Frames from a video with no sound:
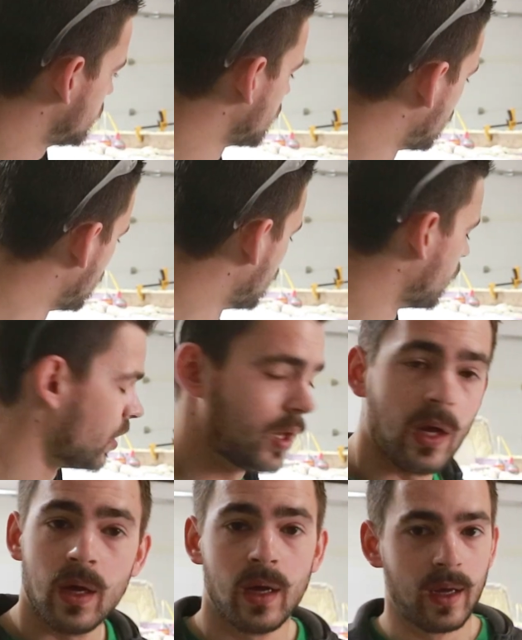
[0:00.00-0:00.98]
So
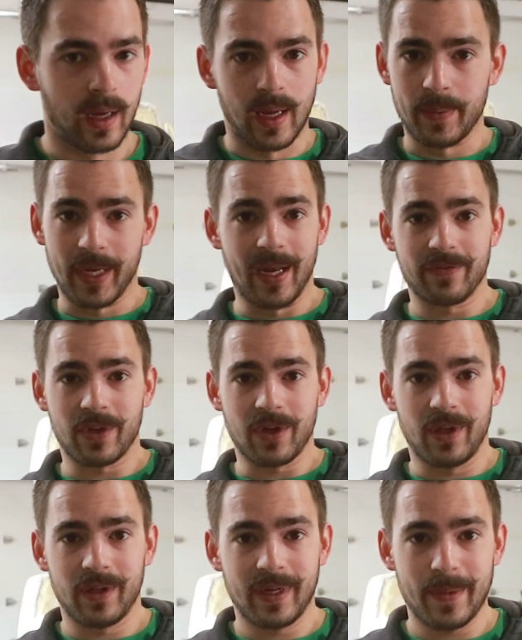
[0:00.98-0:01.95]
I'm gonna have to
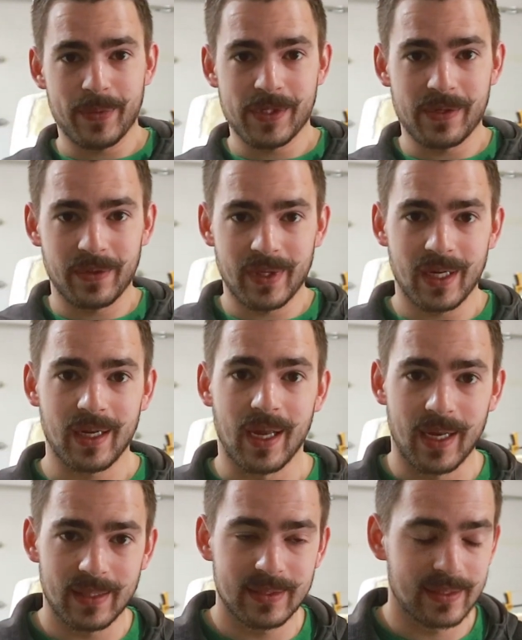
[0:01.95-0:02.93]
call it an episode there,
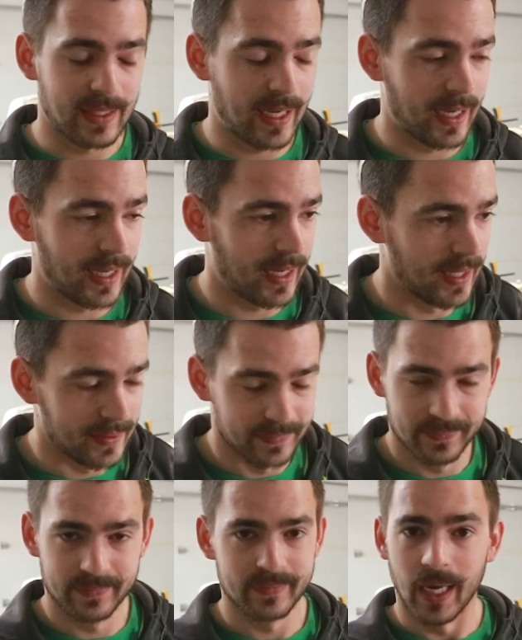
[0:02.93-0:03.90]
guys.
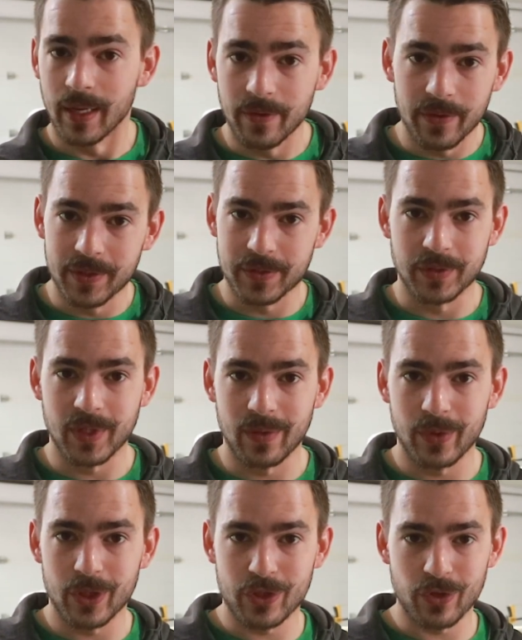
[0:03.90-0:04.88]
I knew this was
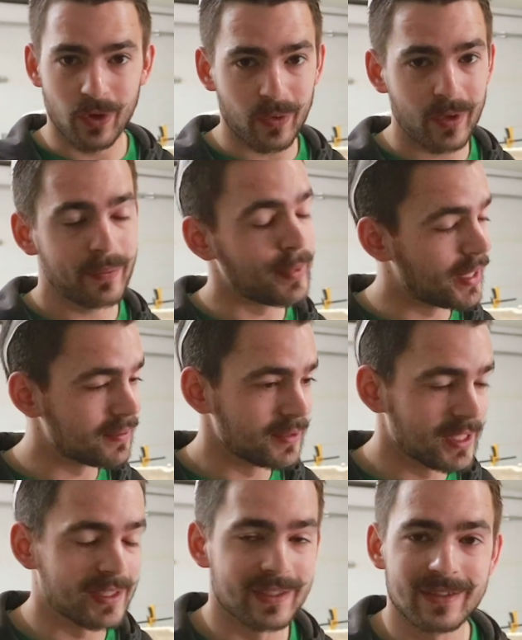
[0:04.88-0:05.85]
gonna be a short one,
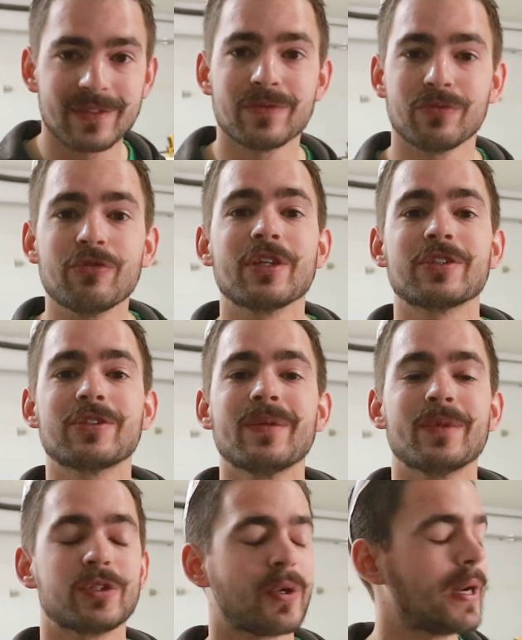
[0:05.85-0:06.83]
but this is
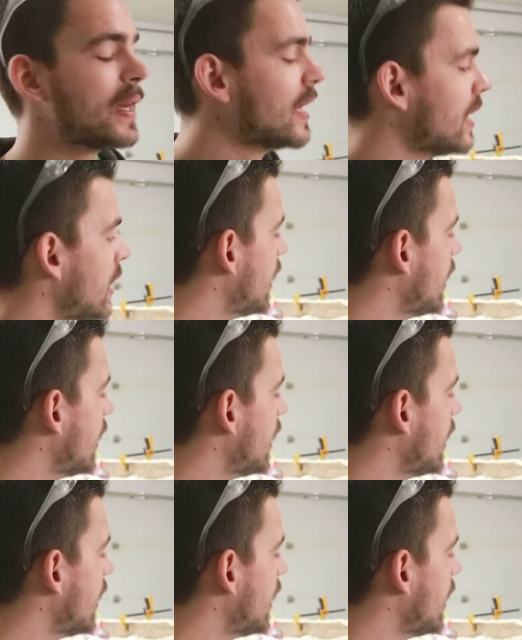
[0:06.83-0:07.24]
extremely short.